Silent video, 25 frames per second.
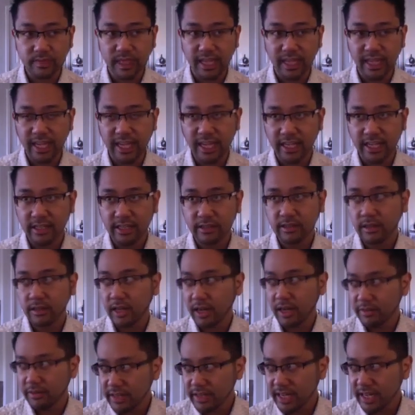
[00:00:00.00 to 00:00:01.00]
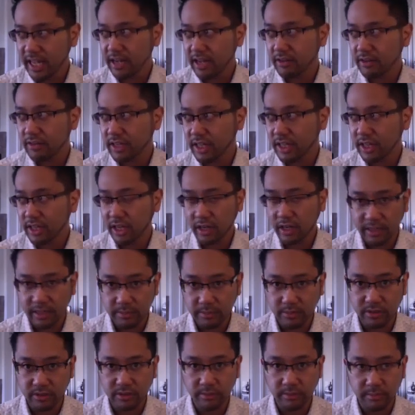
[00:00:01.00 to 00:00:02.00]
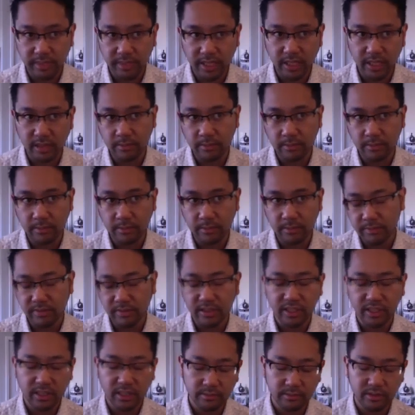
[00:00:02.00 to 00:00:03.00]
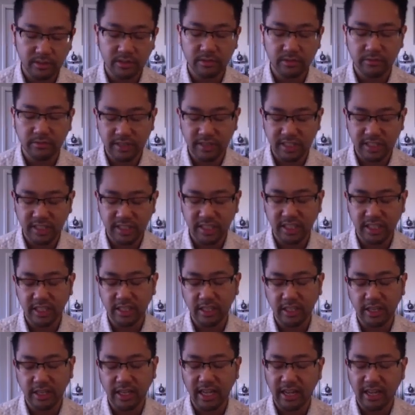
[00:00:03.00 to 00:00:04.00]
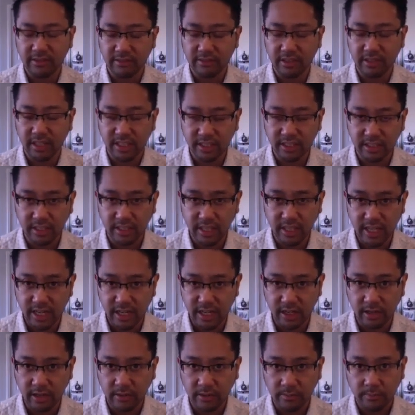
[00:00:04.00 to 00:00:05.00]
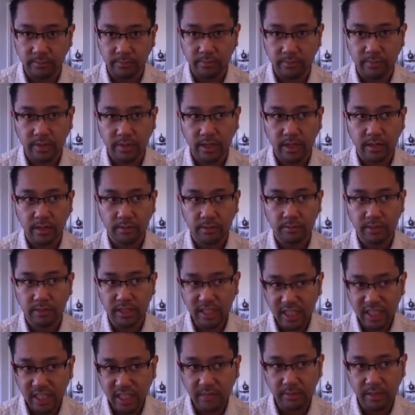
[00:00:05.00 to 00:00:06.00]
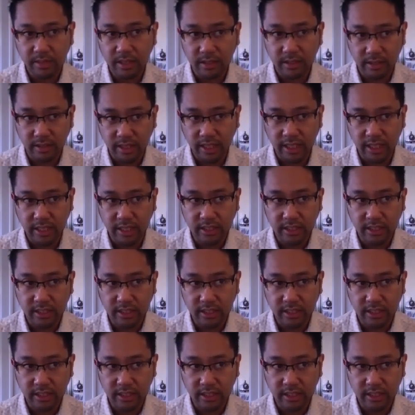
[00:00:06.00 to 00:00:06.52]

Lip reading: And every now and then they're able to meet up. Eva comes to visit and then they have a lesson here. But typically